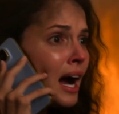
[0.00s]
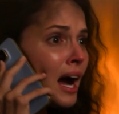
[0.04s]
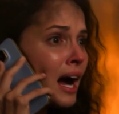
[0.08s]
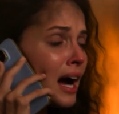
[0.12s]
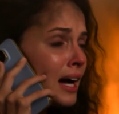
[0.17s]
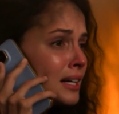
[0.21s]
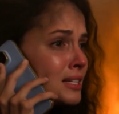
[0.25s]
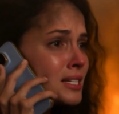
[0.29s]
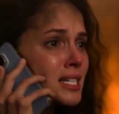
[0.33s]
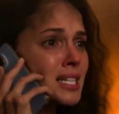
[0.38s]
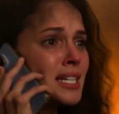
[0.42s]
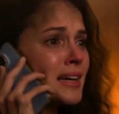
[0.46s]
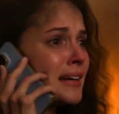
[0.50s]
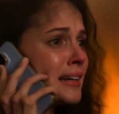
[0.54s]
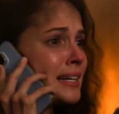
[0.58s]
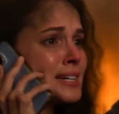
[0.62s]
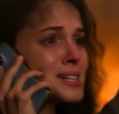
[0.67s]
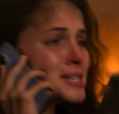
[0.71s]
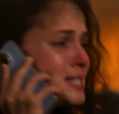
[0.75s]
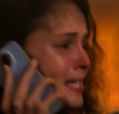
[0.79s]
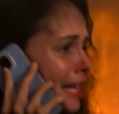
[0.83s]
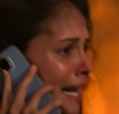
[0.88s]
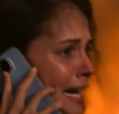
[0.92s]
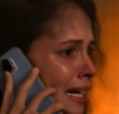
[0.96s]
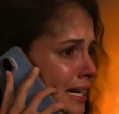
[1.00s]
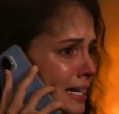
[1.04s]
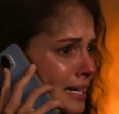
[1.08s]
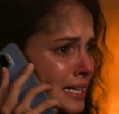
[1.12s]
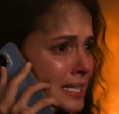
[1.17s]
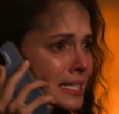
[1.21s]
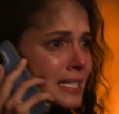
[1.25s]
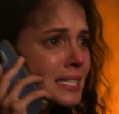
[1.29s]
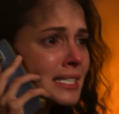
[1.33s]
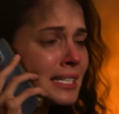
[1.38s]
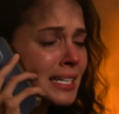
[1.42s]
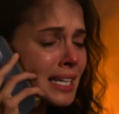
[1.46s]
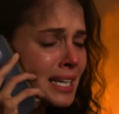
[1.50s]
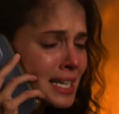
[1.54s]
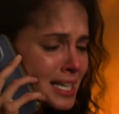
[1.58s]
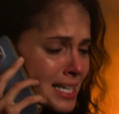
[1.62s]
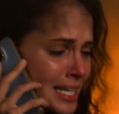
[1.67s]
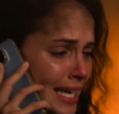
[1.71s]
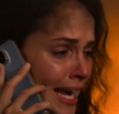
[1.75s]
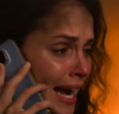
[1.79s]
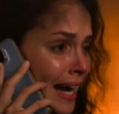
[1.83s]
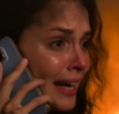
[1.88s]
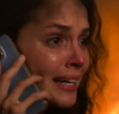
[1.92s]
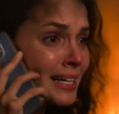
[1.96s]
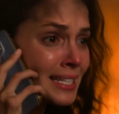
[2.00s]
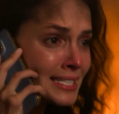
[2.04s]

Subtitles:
is through this wall of fire that he set at the